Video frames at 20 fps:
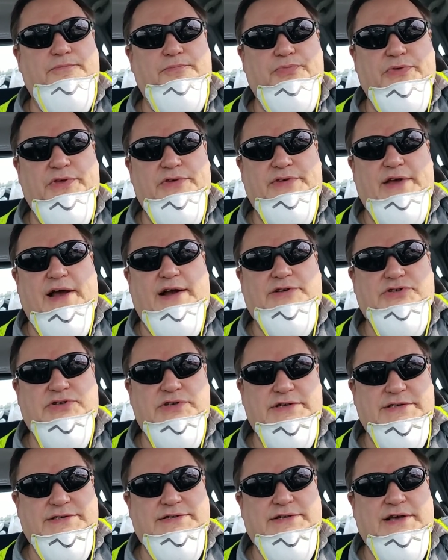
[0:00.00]
is actually
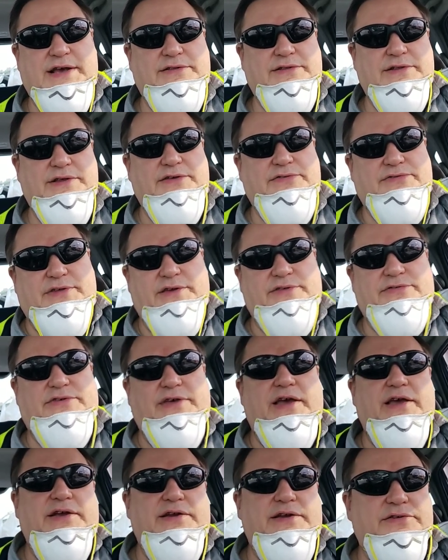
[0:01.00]
as deadly as they
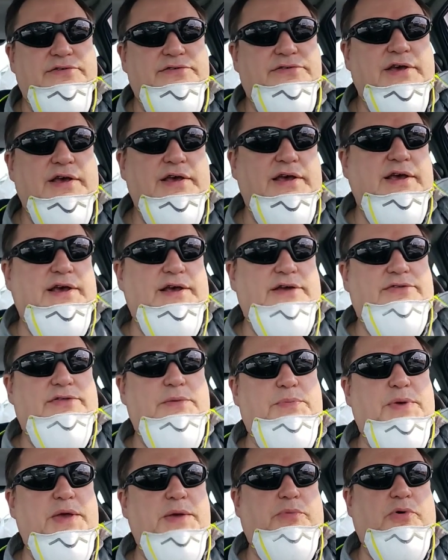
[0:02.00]
say it is. The
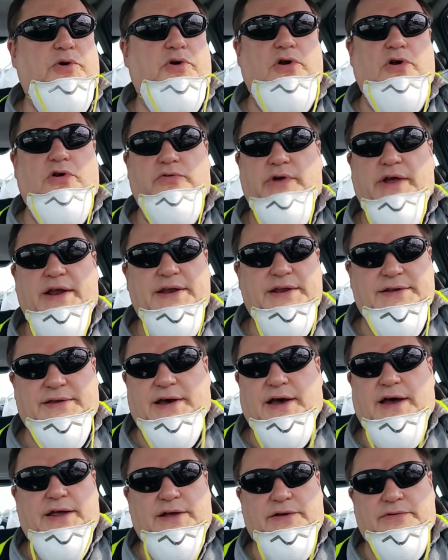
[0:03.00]
people are already
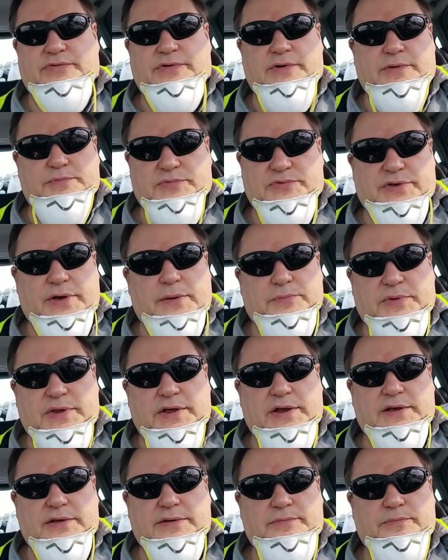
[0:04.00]
dying from
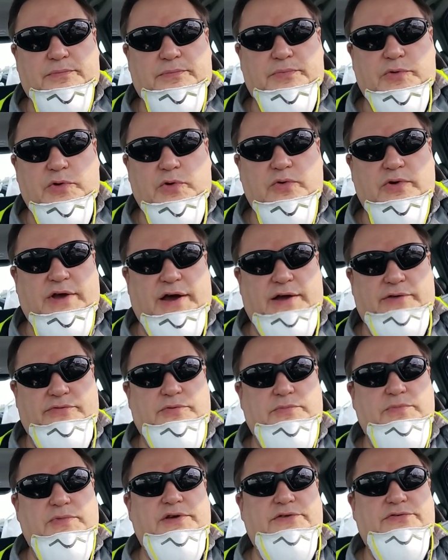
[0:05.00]
something who die
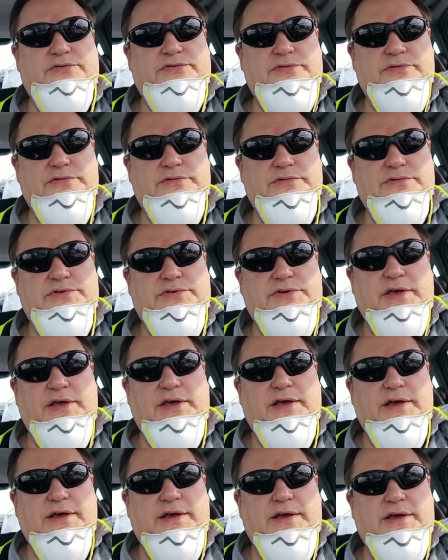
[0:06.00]
from this. See,
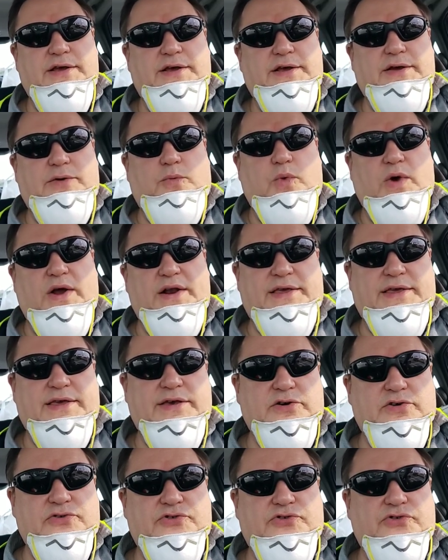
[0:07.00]
what
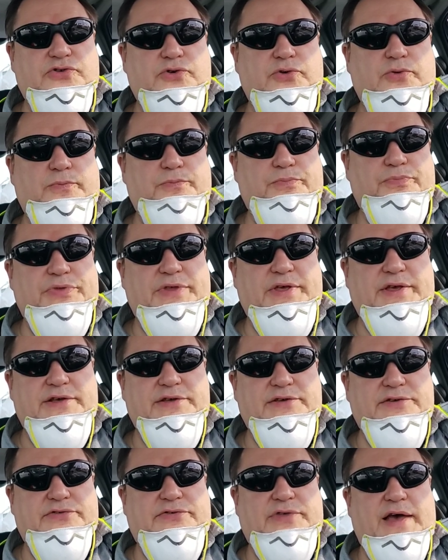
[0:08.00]
kills you
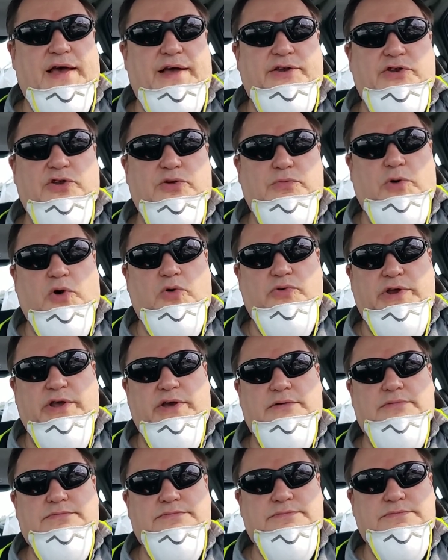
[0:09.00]
is that pneumonia.
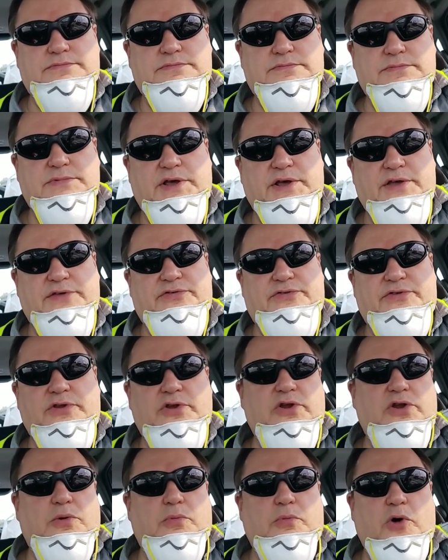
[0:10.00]
It's the
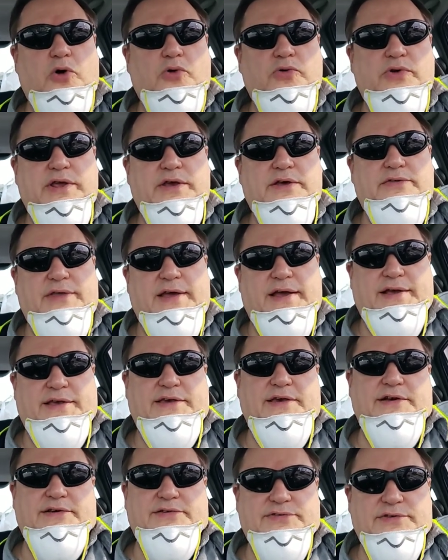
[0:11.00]
pneumonia that
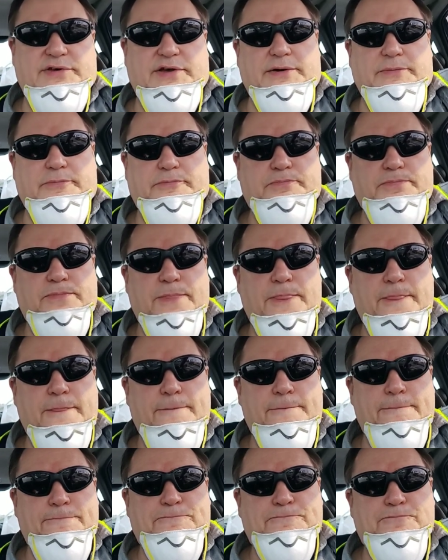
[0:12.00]
kicks in,
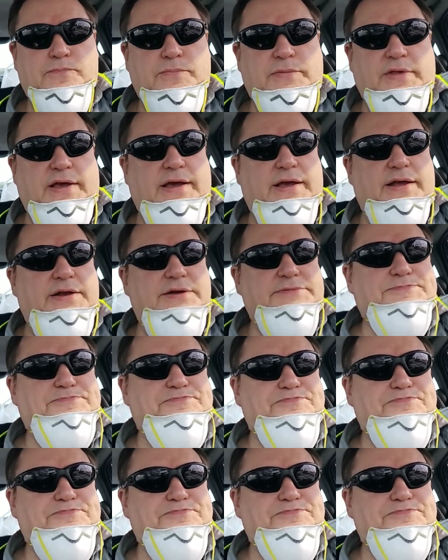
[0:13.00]
and